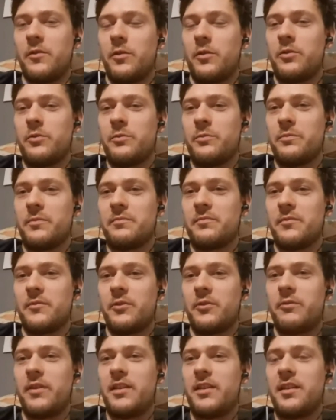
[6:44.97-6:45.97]
forum
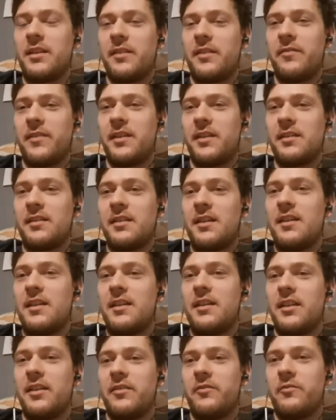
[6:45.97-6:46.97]
already. I think
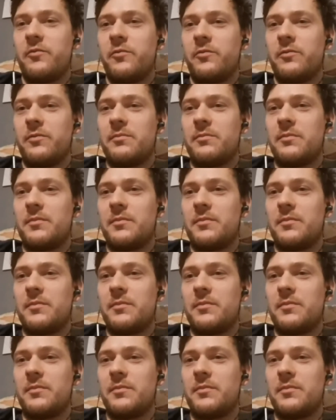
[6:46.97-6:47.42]
if